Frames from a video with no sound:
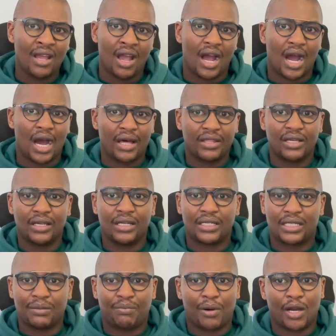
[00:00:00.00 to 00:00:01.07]
other
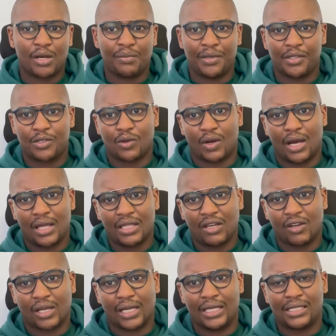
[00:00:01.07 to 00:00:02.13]
departments or other
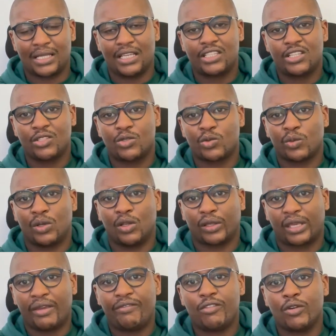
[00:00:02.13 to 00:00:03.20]
organizations will
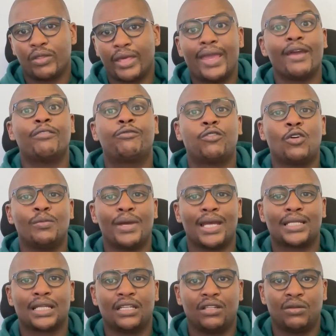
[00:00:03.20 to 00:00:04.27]
give you their format,
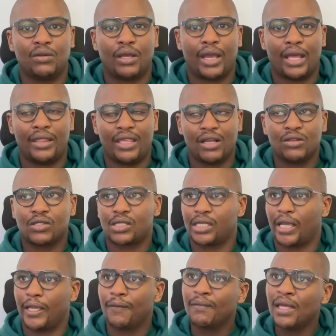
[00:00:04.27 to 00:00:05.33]
and they'll
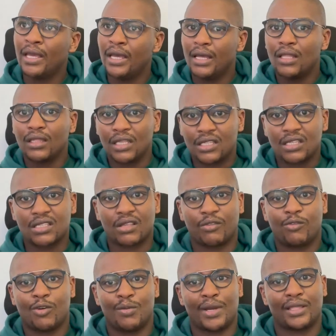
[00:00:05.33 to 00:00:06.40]
say, this is the
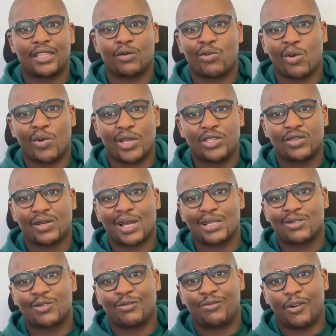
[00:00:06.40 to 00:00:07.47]
format that we want you guys
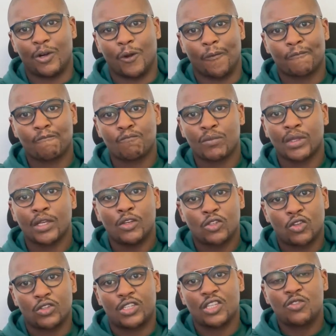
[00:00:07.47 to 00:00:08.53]
to follow.
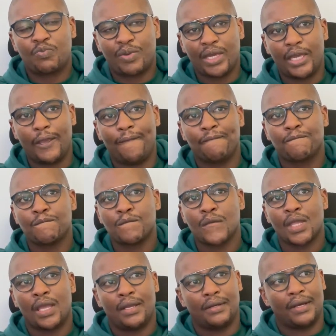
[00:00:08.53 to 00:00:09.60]
So just be
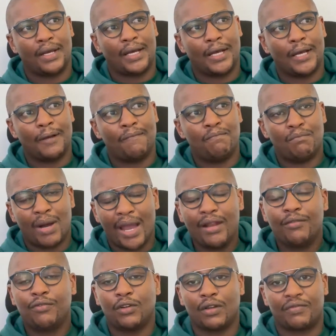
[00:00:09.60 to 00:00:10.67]

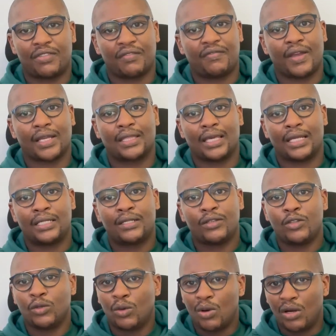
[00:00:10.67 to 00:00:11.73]
mindful of the fact that
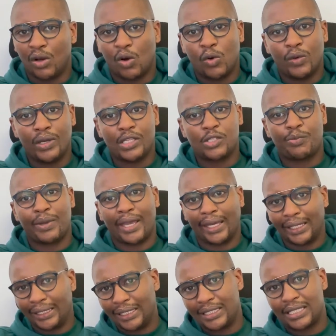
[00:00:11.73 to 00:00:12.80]
you will always be
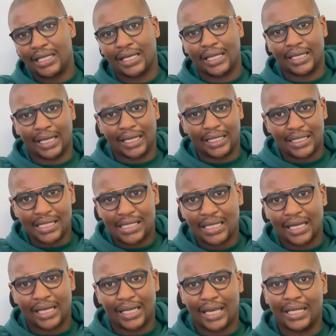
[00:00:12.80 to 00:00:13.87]
editing and editing
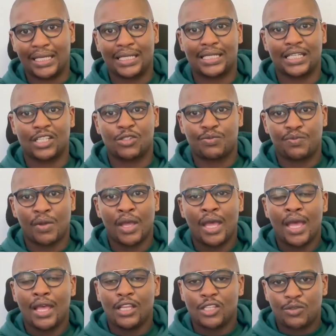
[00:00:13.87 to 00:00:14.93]
and editing,
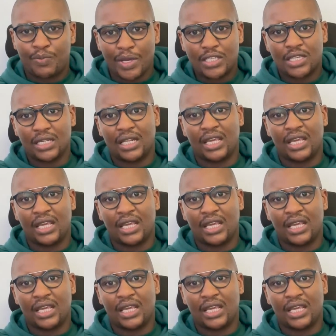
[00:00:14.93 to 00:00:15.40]
especially